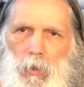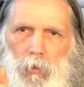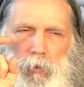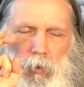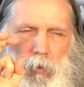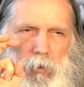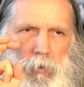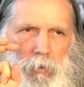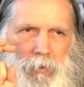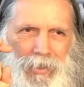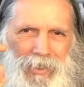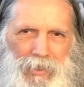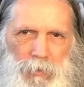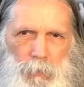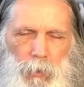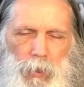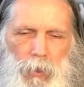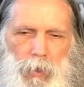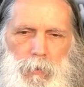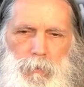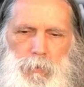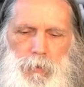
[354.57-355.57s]
little light
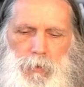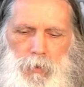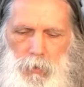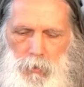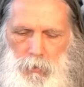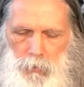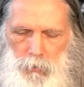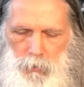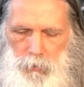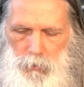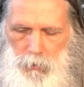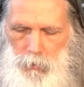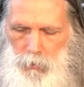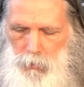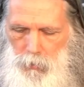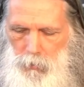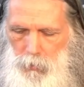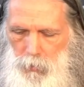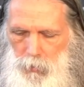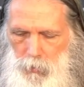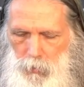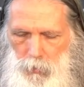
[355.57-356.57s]
pipes, little,
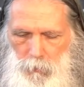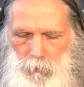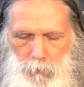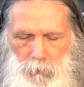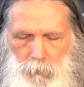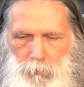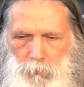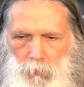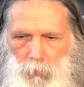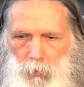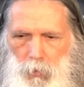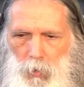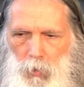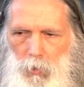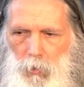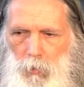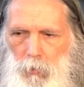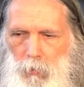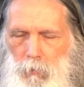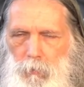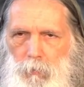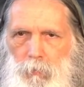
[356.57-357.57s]
little uh,
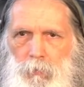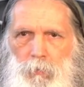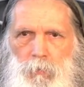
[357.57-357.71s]
uh,